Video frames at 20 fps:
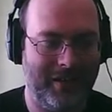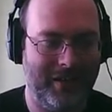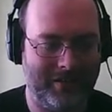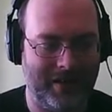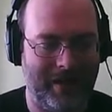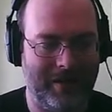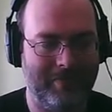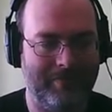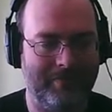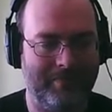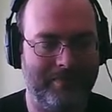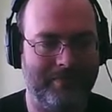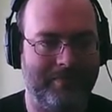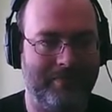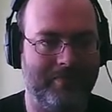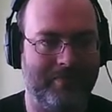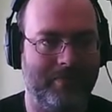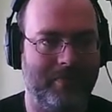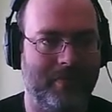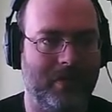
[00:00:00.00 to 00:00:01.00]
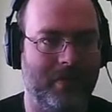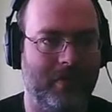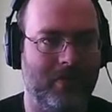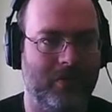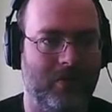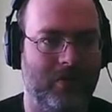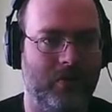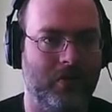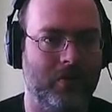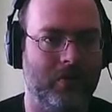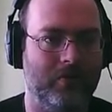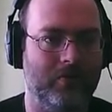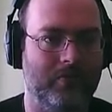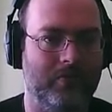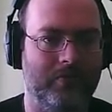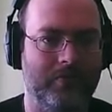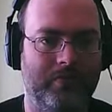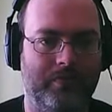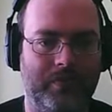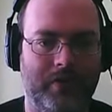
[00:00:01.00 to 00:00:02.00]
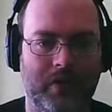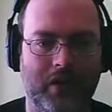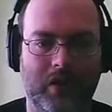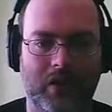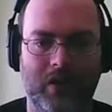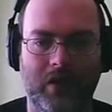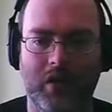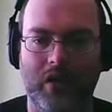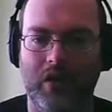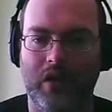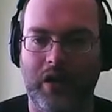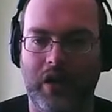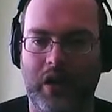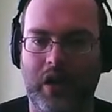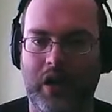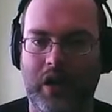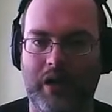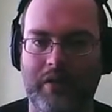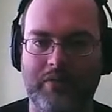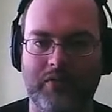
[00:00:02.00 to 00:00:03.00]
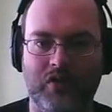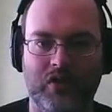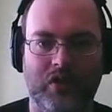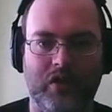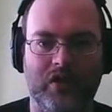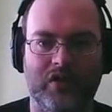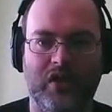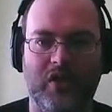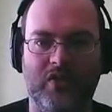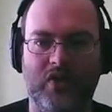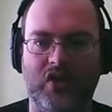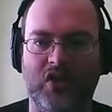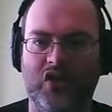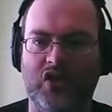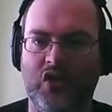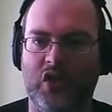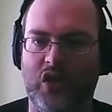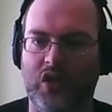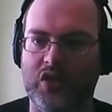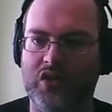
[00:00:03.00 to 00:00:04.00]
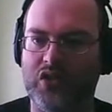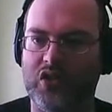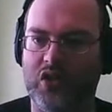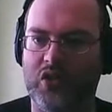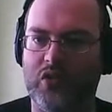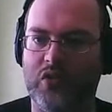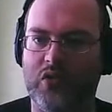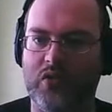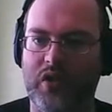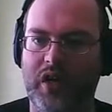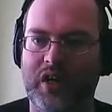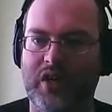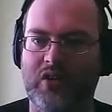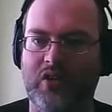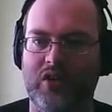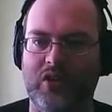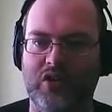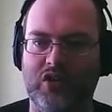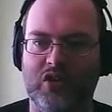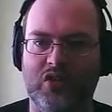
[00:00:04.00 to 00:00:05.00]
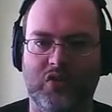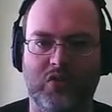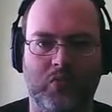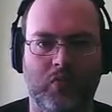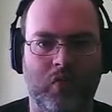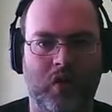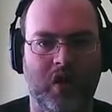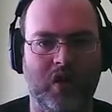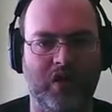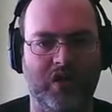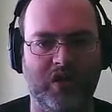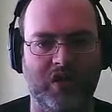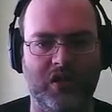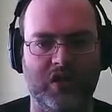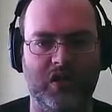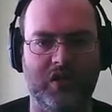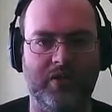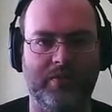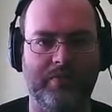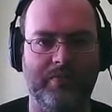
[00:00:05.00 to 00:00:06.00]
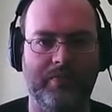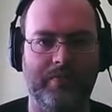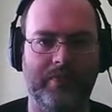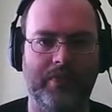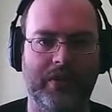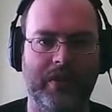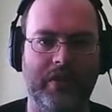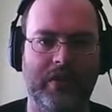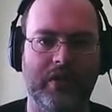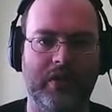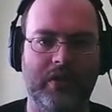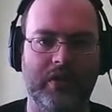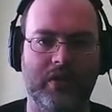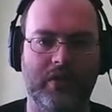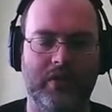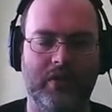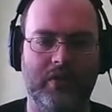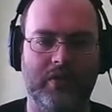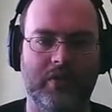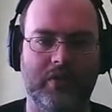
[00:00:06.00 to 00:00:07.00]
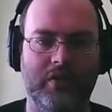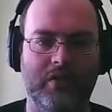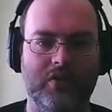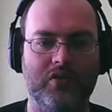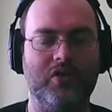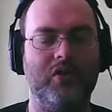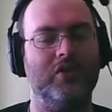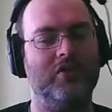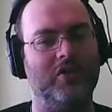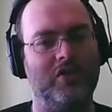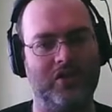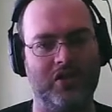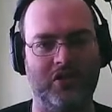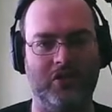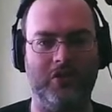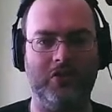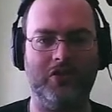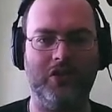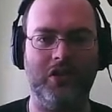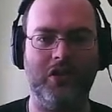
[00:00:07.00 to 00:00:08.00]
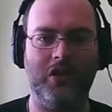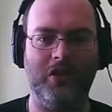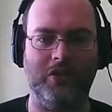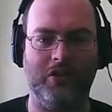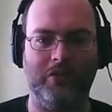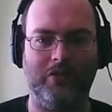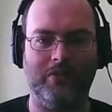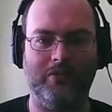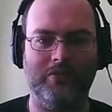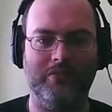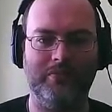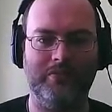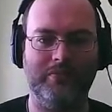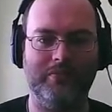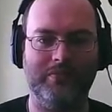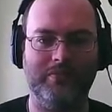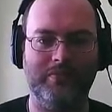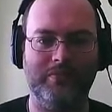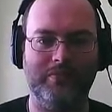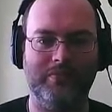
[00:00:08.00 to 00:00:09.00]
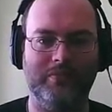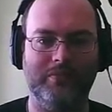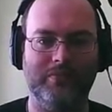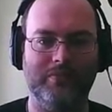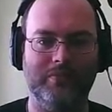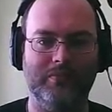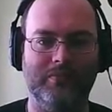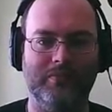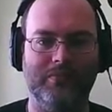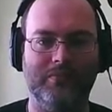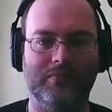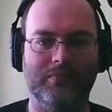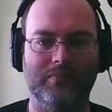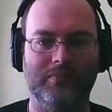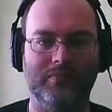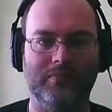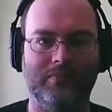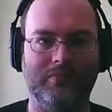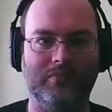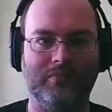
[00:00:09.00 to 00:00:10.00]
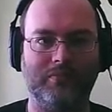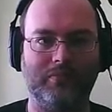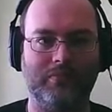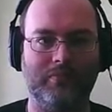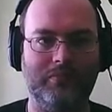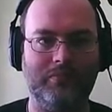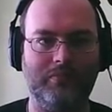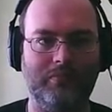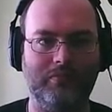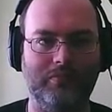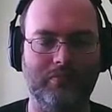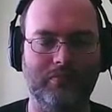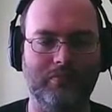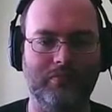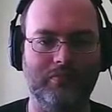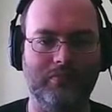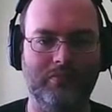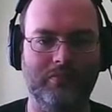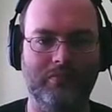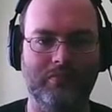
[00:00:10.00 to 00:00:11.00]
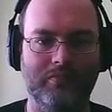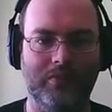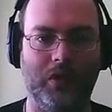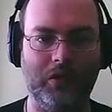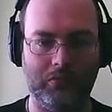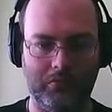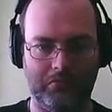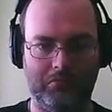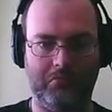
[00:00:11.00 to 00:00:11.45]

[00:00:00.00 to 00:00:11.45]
Okay, cool. Um, so let's give this a shot. So, ignorance, one. It's so good to it's see good to you. see you too. Stay close to me, and don't touch anything. Look,